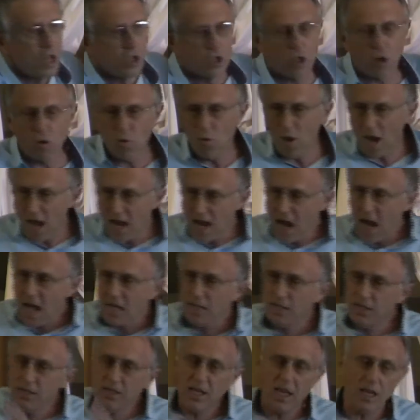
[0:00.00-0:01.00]
so when
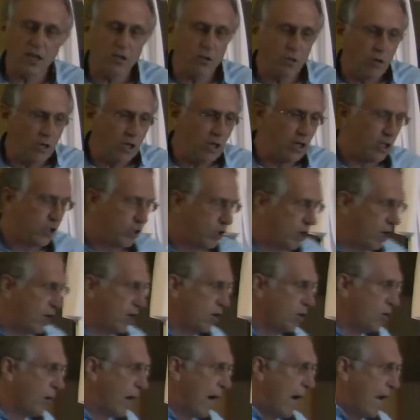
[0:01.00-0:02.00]
I said to her,
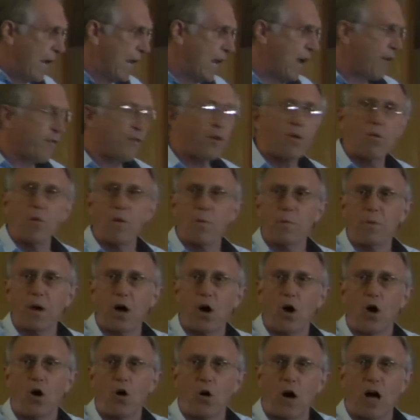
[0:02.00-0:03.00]
turn to her, I love you with my
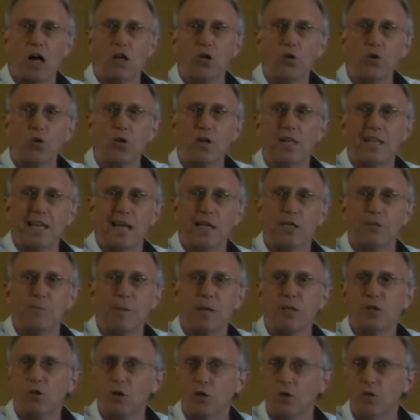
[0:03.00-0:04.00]
whole heart, who did I
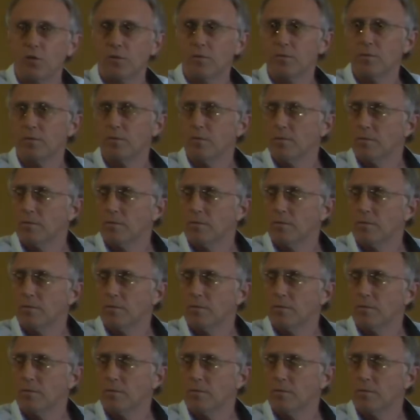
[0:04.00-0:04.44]
speak to?